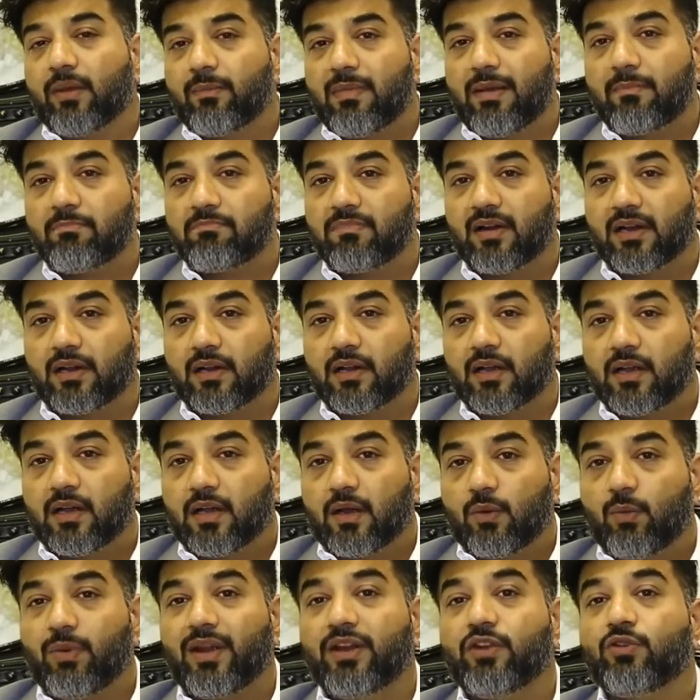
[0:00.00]
you remember
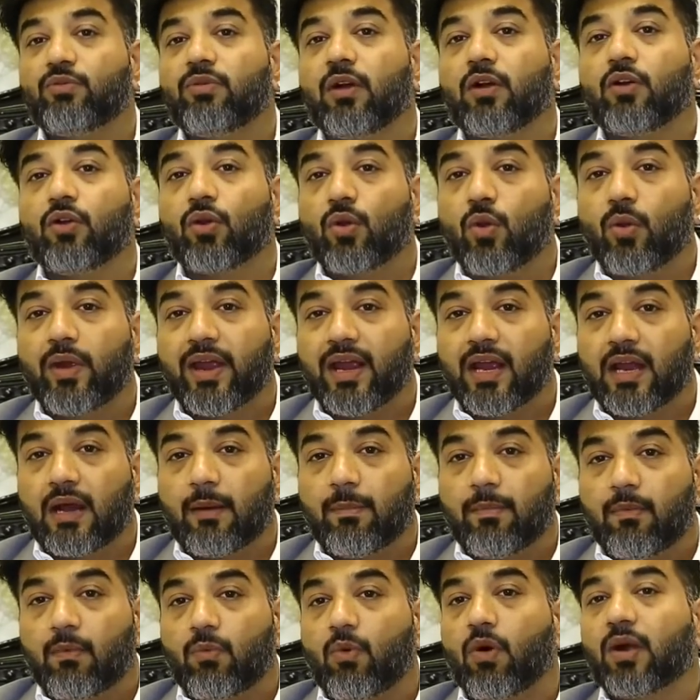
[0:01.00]
when you were growing
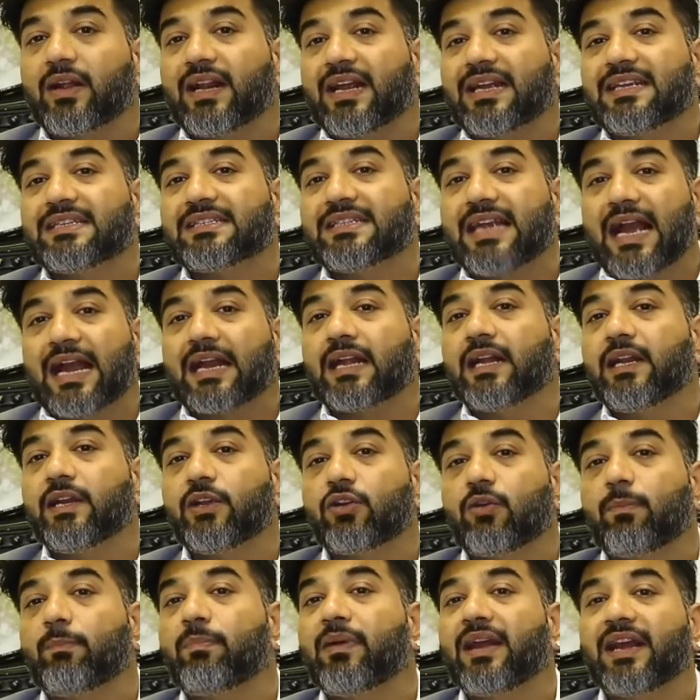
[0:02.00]
up, what exactly
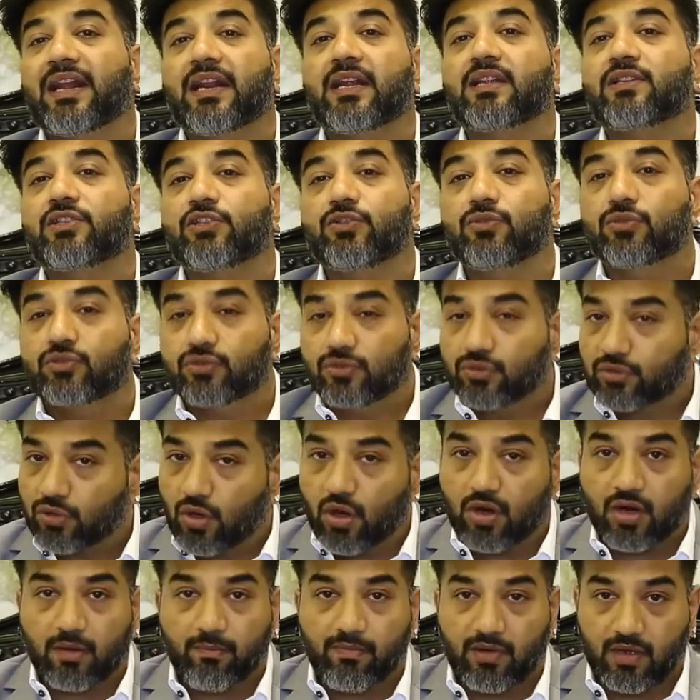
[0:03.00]
your parents used to
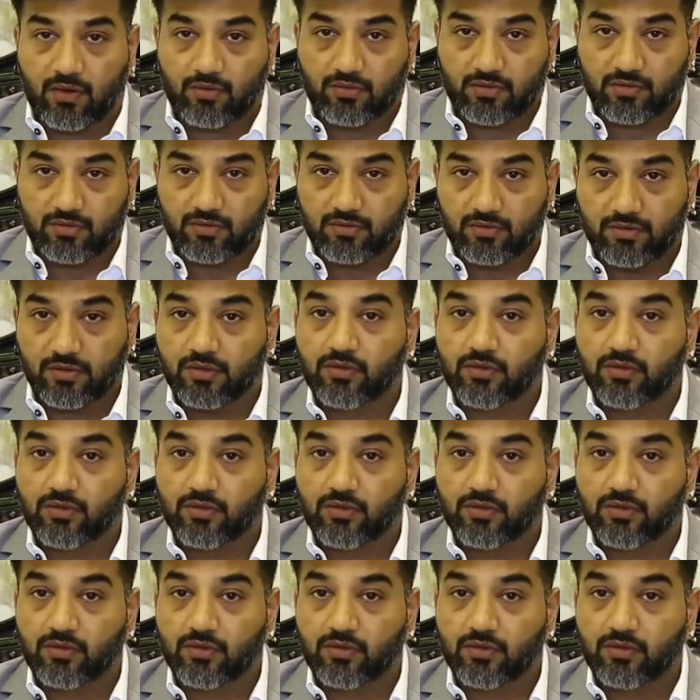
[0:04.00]
talk about?